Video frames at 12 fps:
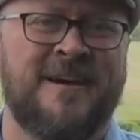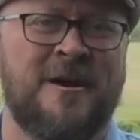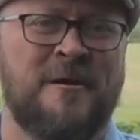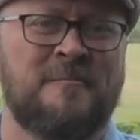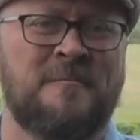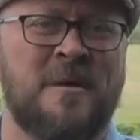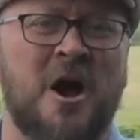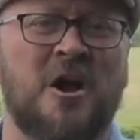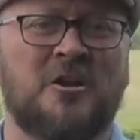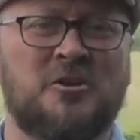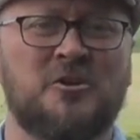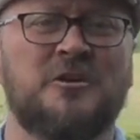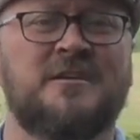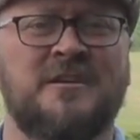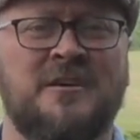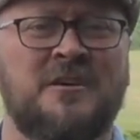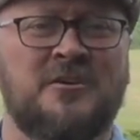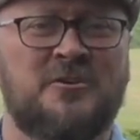A
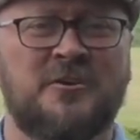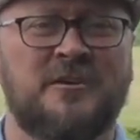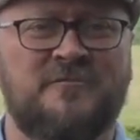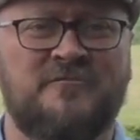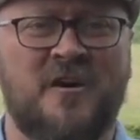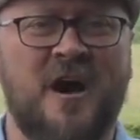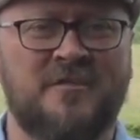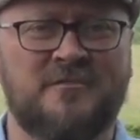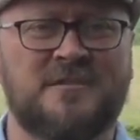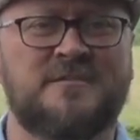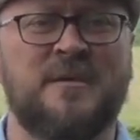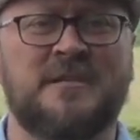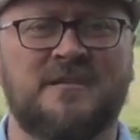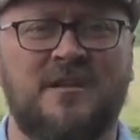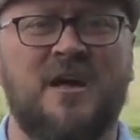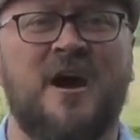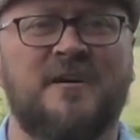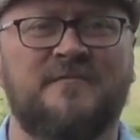good, good father spends a
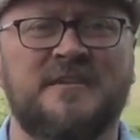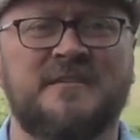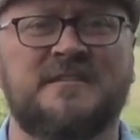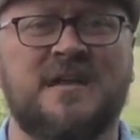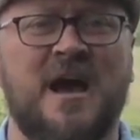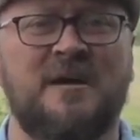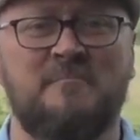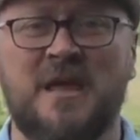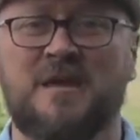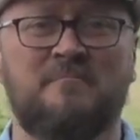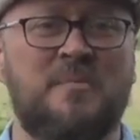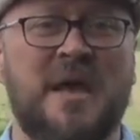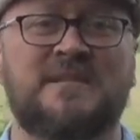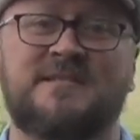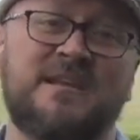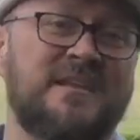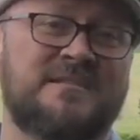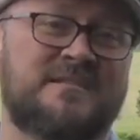lot of his time making
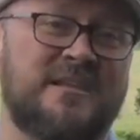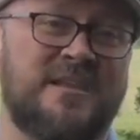beds he didn't